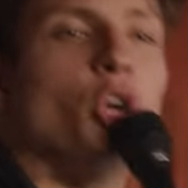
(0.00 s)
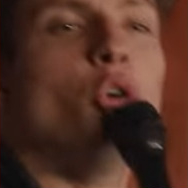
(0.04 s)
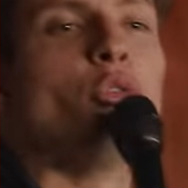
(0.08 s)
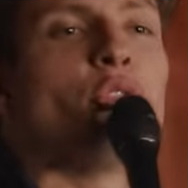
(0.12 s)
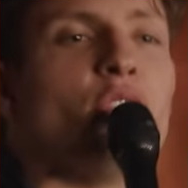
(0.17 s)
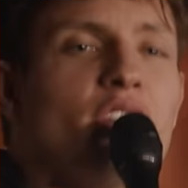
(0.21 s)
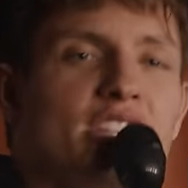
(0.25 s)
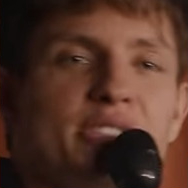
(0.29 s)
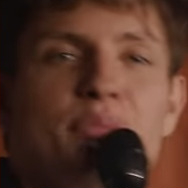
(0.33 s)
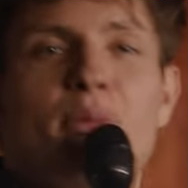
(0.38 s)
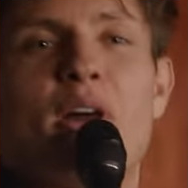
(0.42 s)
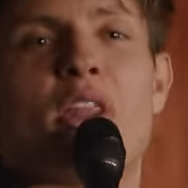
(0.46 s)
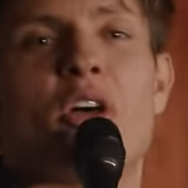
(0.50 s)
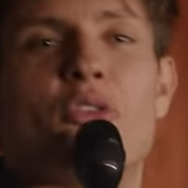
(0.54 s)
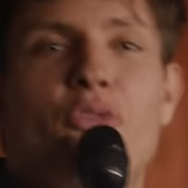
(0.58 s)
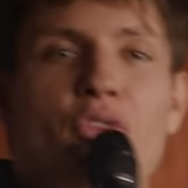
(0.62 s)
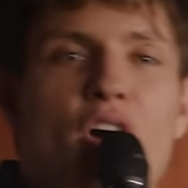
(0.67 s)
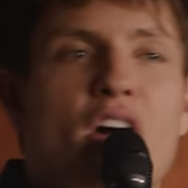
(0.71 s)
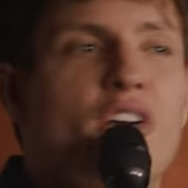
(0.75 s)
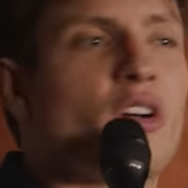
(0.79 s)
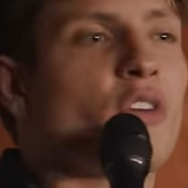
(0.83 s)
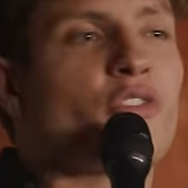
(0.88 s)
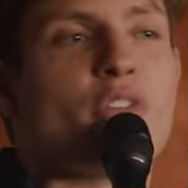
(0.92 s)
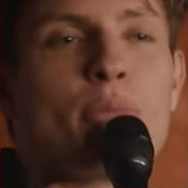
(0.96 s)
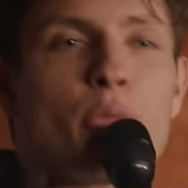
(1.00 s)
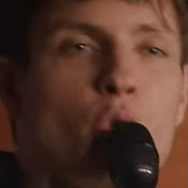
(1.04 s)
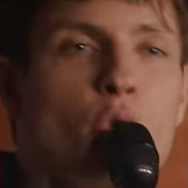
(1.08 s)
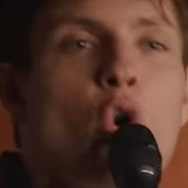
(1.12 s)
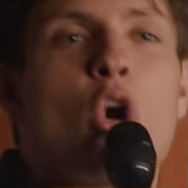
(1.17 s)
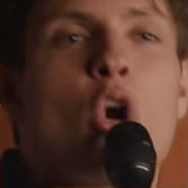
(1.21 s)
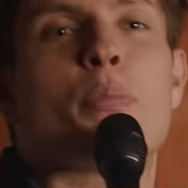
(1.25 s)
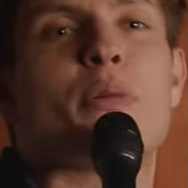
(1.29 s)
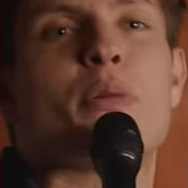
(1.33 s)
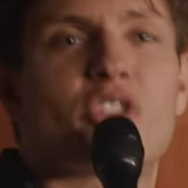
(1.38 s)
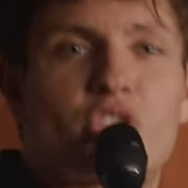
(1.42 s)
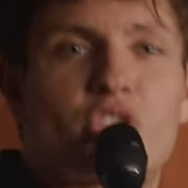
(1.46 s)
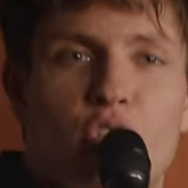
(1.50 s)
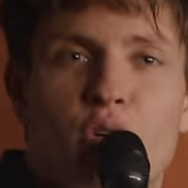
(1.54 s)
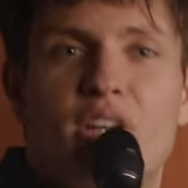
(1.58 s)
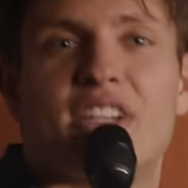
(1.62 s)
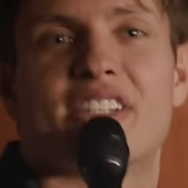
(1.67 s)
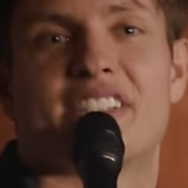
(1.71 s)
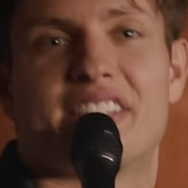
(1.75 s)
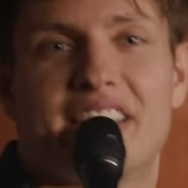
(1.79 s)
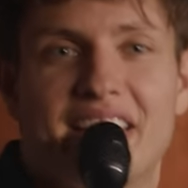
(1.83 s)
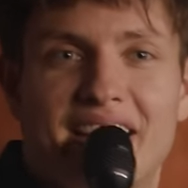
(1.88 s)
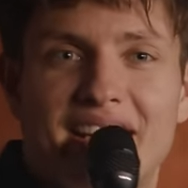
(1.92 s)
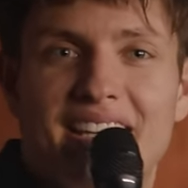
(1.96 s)
toothless motherfucker from Corpus
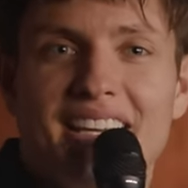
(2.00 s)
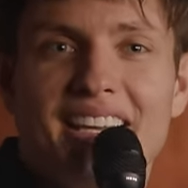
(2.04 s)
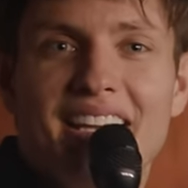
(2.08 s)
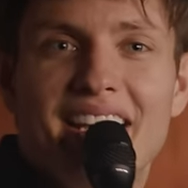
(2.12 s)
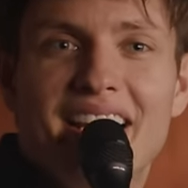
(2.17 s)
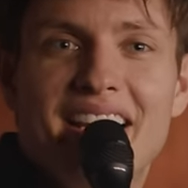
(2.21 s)
Christi.